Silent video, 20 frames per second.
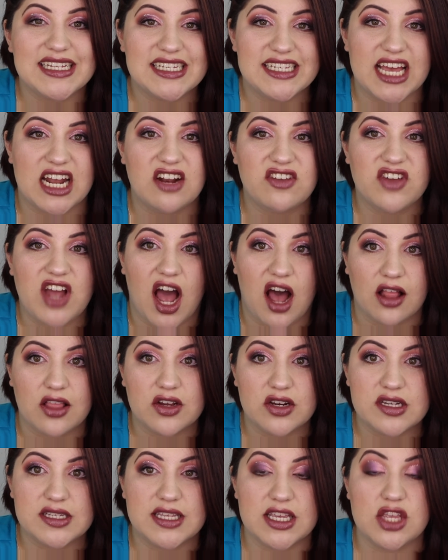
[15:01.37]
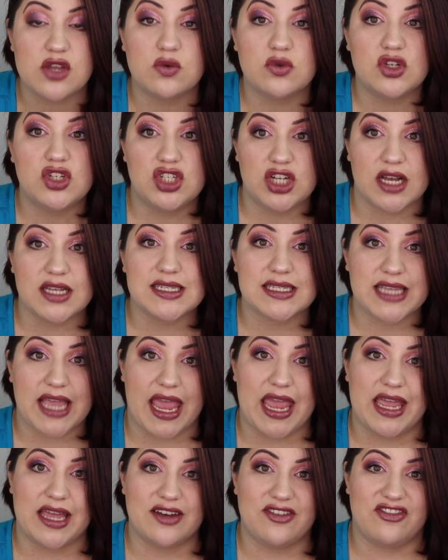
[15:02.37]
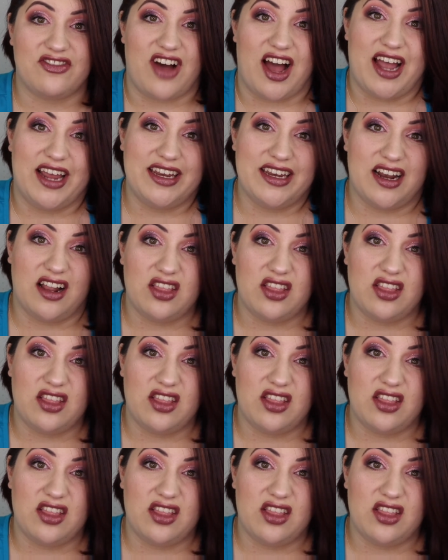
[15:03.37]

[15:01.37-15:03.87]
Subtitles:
set of colors that you just can't find